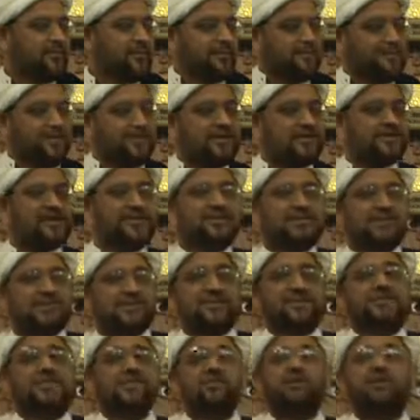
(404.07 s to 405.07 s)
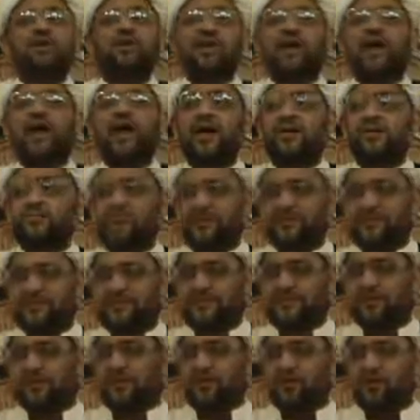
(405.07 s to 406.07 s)
My friend, this is what
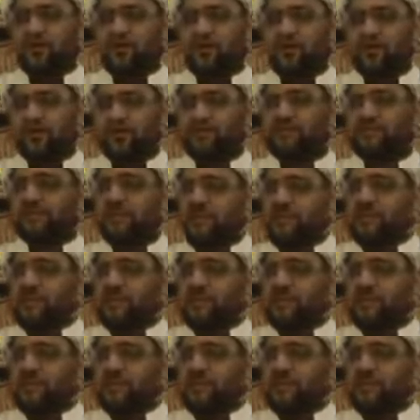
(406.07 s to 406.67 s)
happens in laws.